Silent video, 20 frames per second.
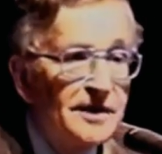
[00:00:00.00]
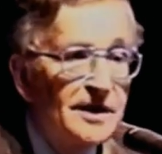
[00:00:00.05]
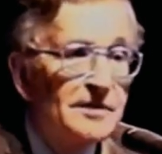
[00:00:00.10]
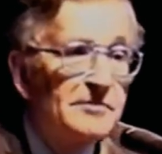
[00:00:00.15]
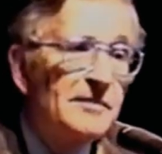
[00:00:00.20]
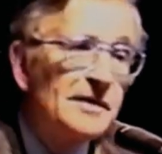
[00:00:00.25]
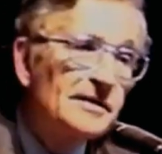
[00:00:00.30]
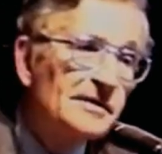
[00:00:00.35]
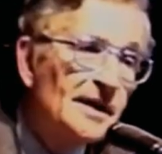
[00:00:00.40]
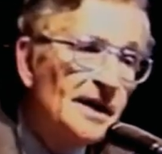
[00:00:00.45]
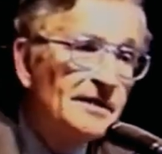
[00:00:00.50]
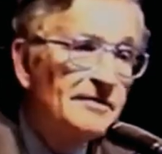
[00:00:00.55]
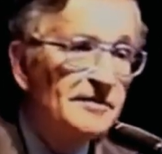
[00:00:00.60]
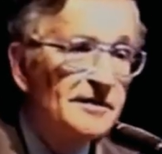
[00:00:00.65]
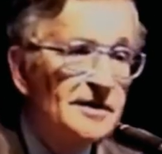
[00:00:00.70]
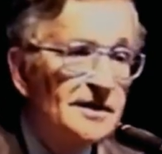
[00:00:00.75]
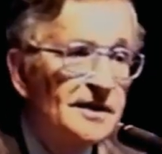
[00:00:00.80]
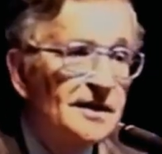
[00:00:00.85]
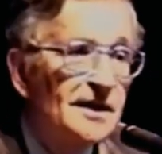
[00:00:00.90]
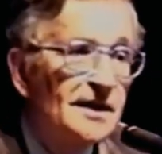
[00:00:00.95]
that
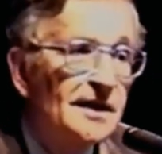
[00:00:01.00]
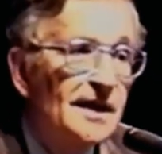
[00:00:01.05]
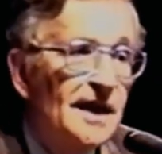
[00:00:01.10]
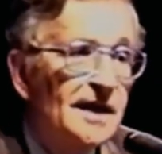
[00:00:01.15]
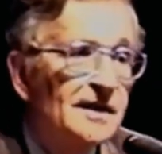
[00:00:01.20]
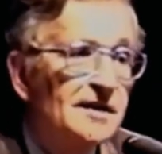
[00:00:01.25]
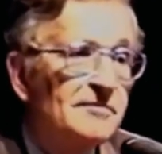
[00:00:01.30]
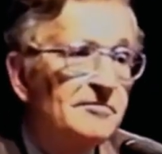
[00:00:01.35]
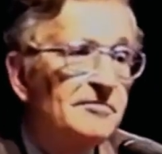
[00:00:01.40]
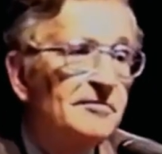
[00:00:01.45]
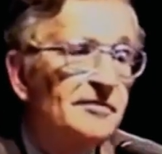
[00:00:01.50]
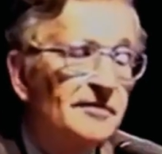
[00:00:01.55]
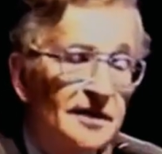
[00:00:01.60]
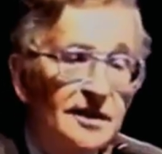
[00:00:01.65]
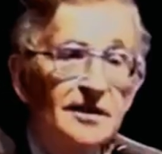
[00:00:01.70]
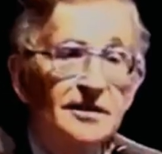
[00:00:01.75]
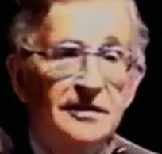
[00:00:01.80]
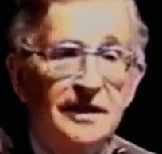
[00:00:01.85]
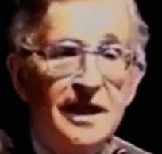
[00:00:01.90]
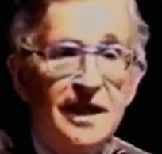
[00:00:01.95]
had them,
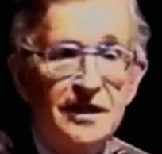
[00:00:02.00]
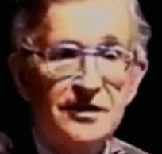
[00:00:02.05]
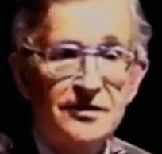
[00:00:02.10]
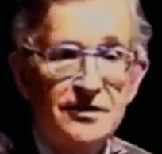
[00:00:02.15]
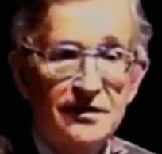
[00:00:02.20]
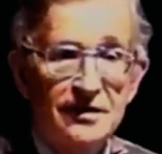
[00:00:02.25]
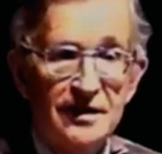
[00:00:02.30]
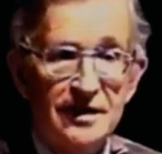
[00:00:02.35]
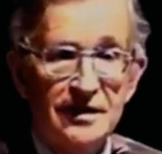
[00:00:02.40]
you know, cancel